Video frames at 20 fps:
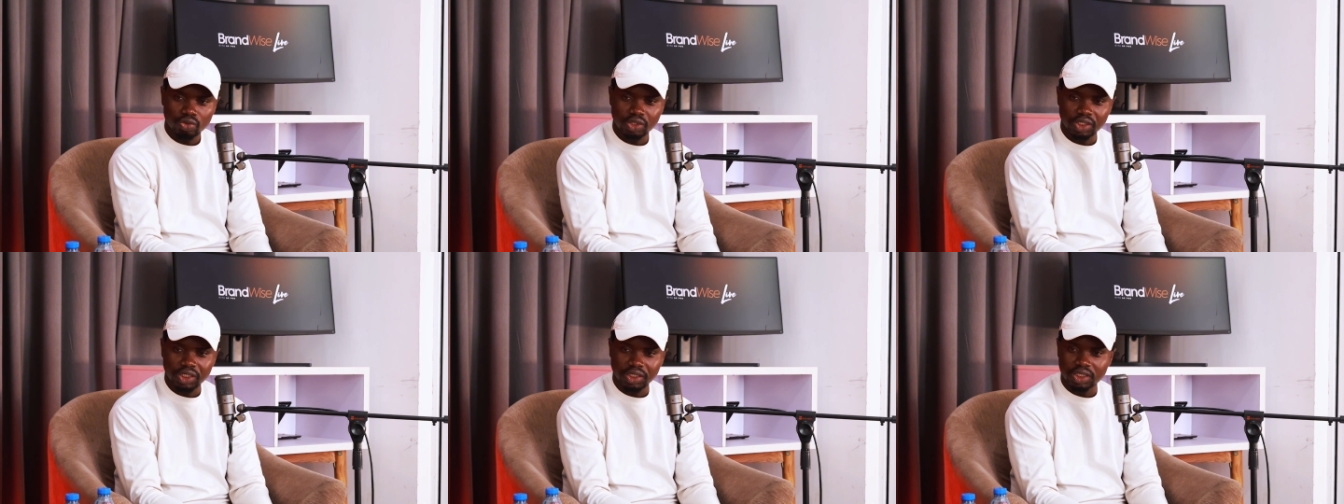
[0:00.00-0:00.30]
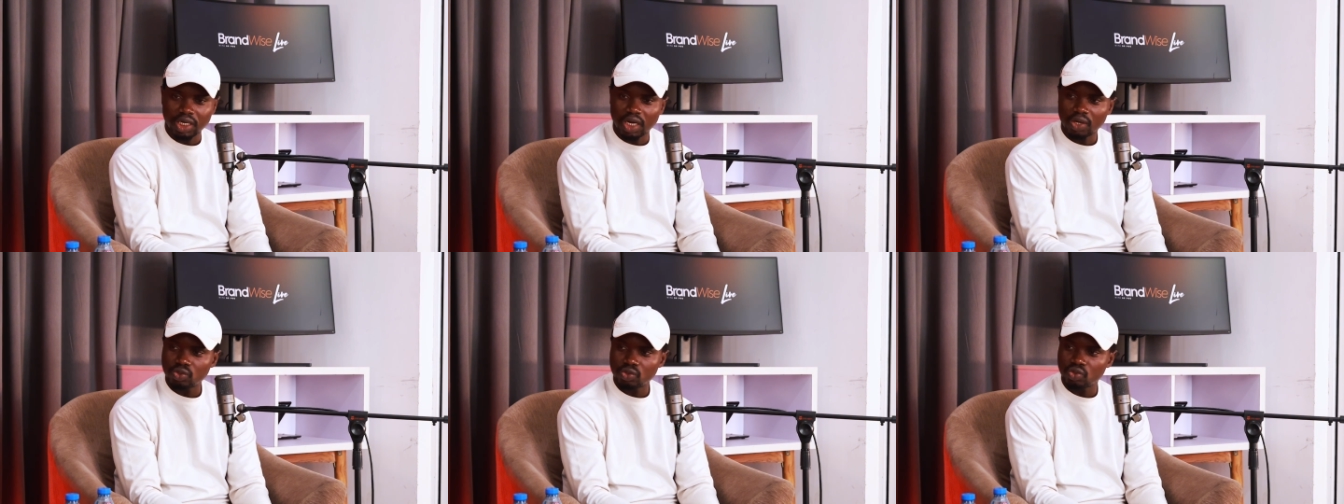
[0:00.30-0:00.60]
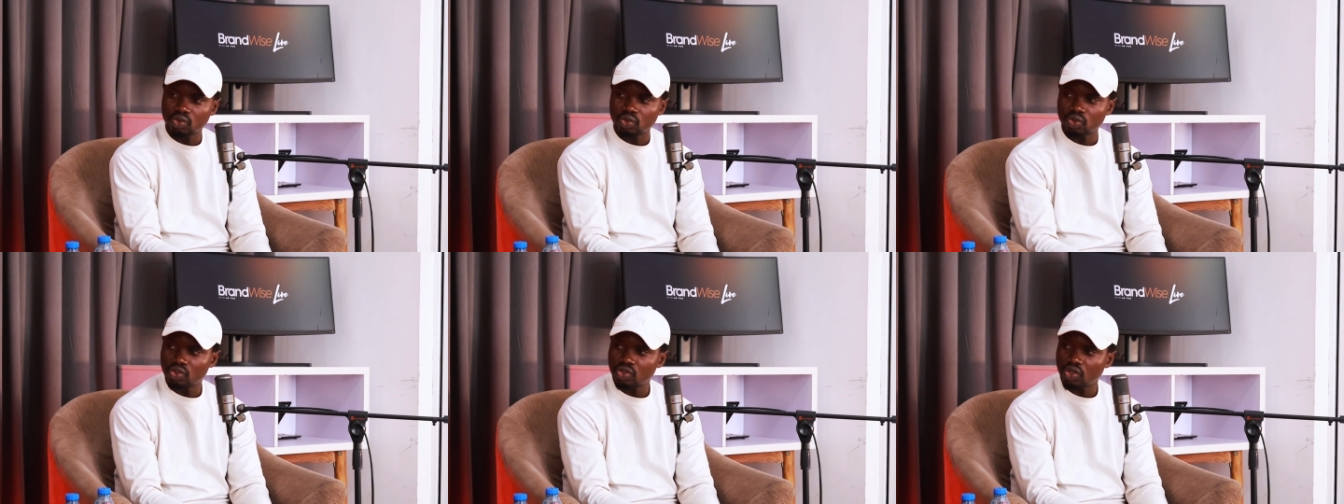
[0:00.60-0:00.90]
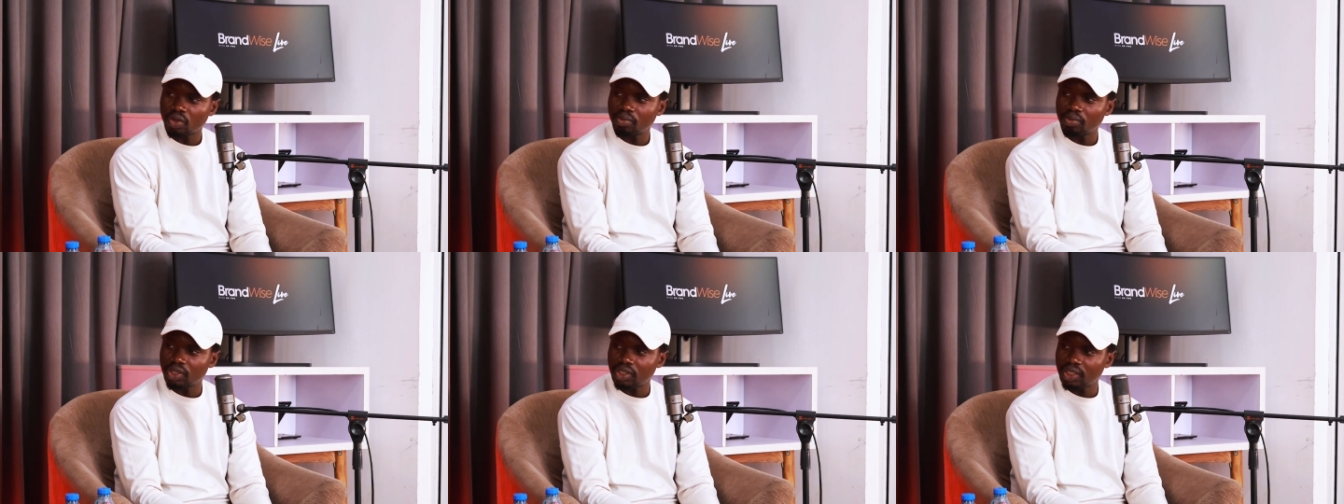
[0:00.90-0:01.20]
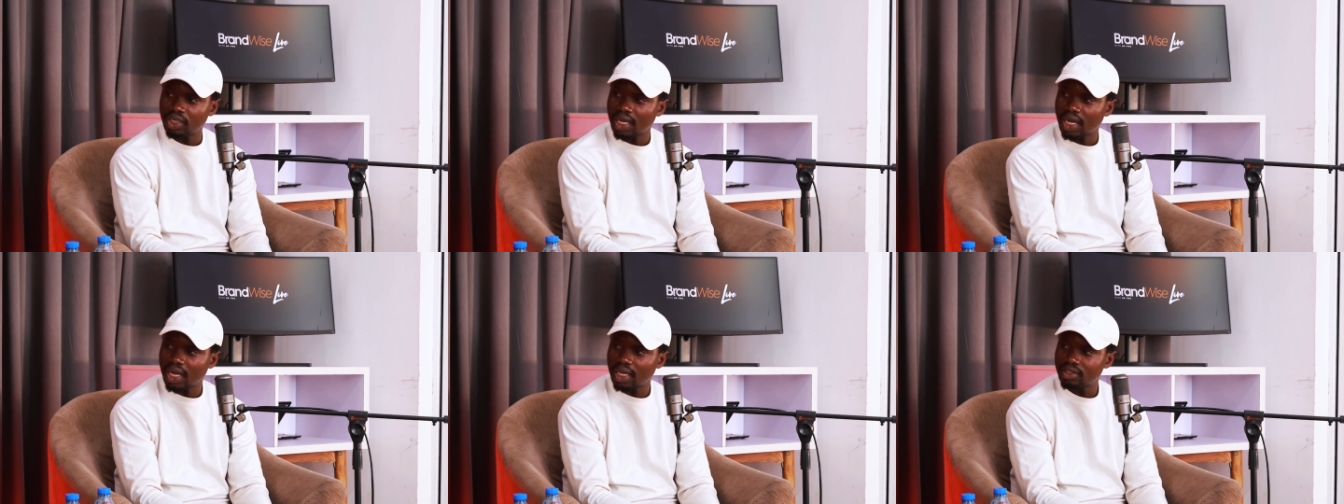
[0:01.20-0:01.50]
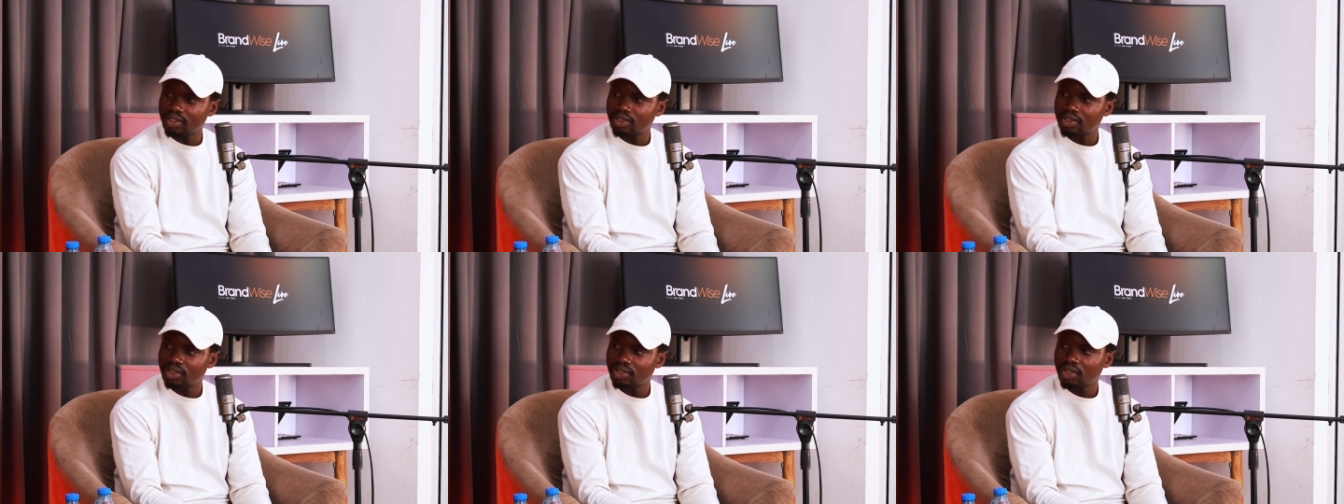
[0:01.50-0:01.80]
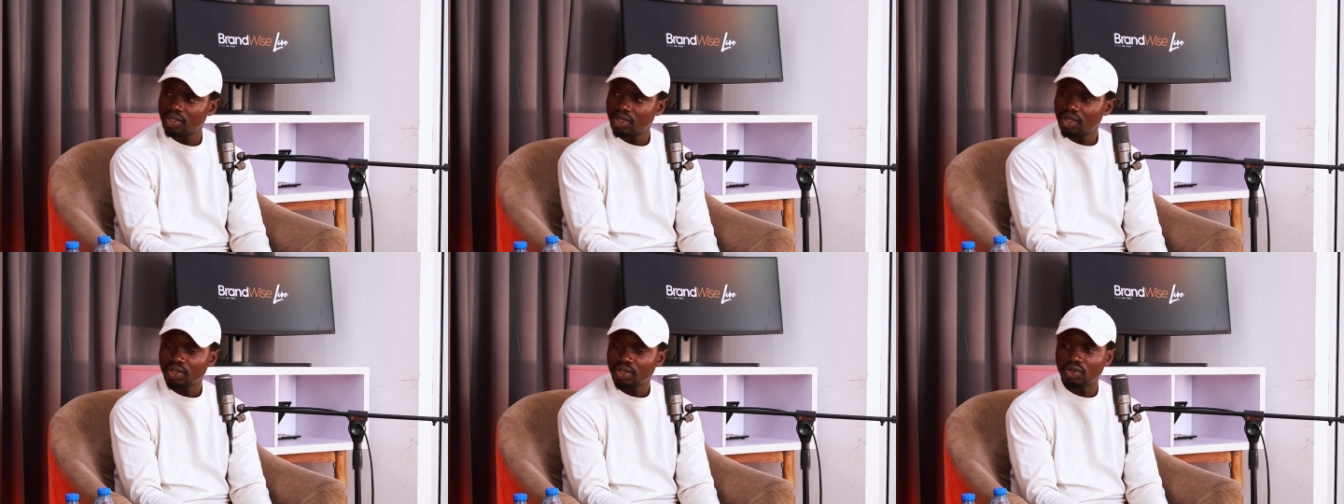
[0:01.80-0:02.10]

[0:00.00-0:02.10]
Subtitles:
reach out to somebody that,